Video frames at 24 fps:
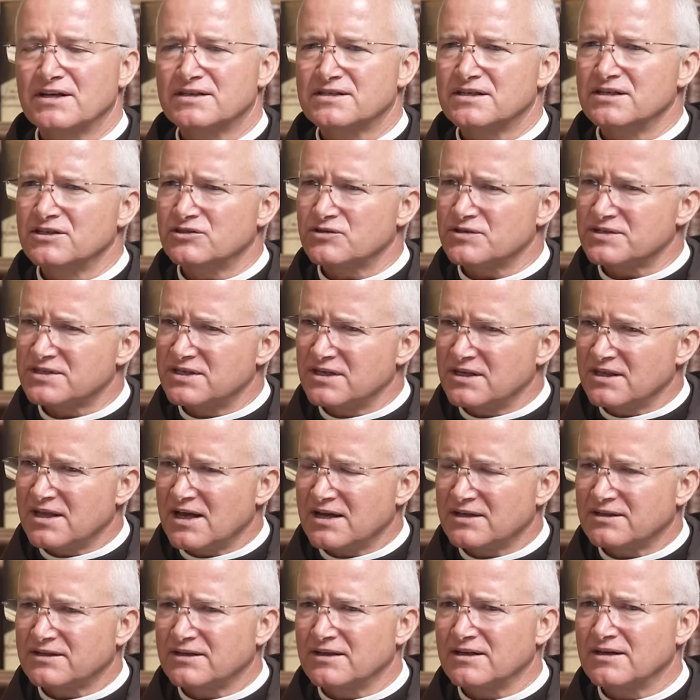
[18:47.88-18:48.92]
interesting
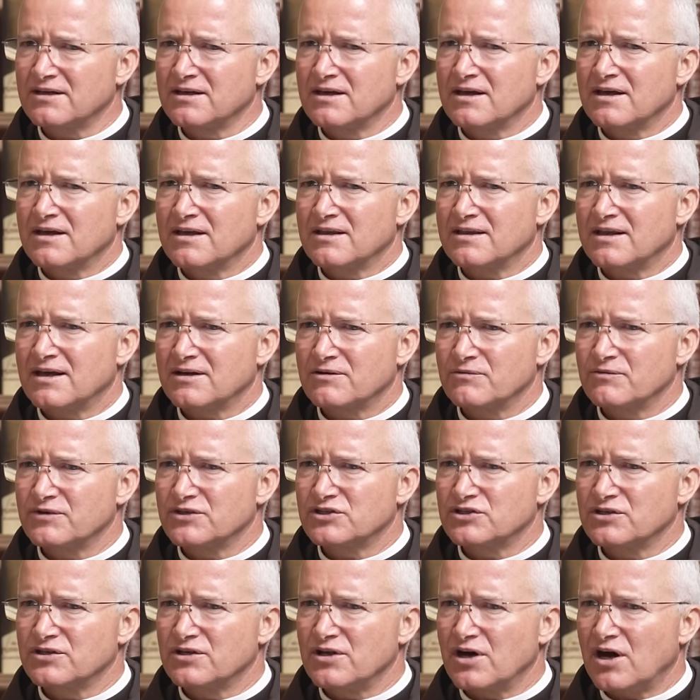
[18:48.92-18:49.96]
that we
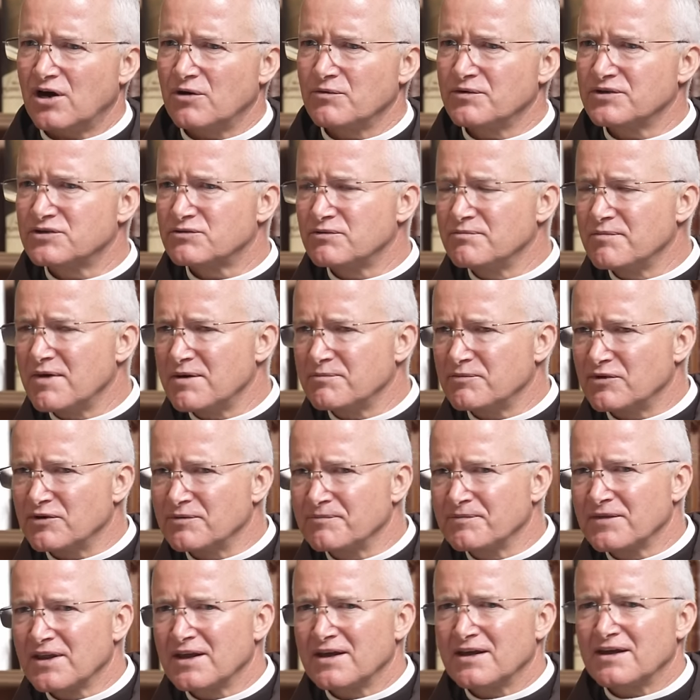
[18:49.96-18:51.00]
should always remember
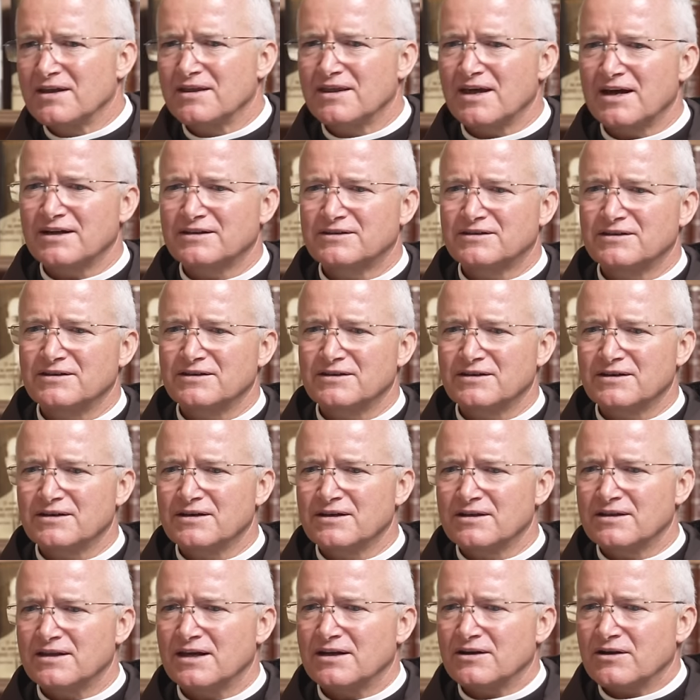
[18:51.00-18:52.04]
that
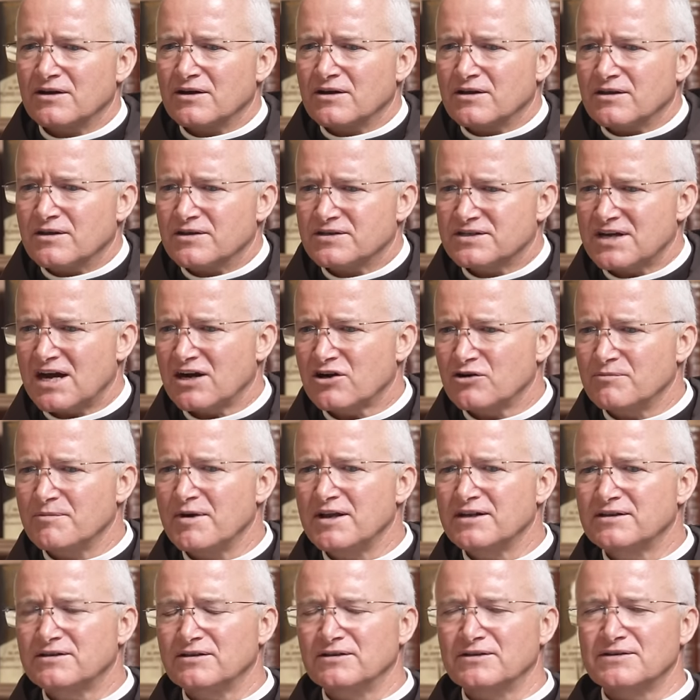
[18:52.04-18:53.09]
the
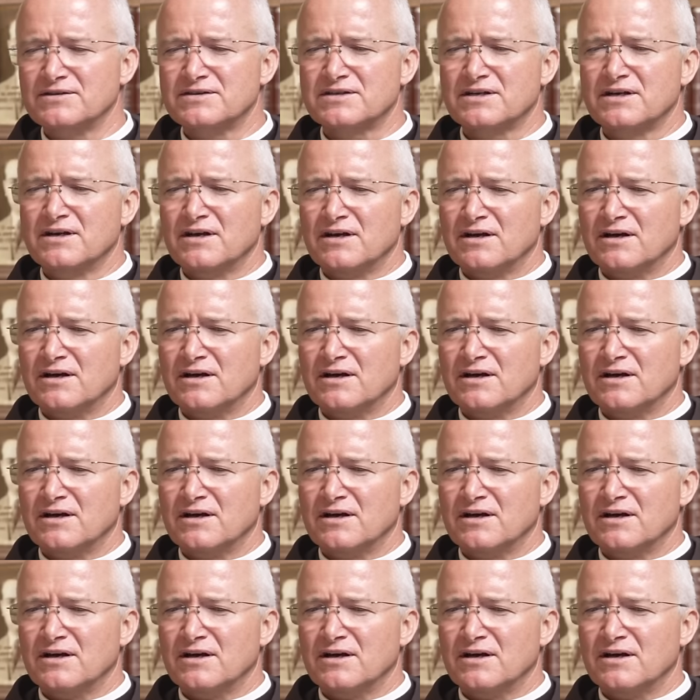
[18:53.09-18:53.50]
sacramentals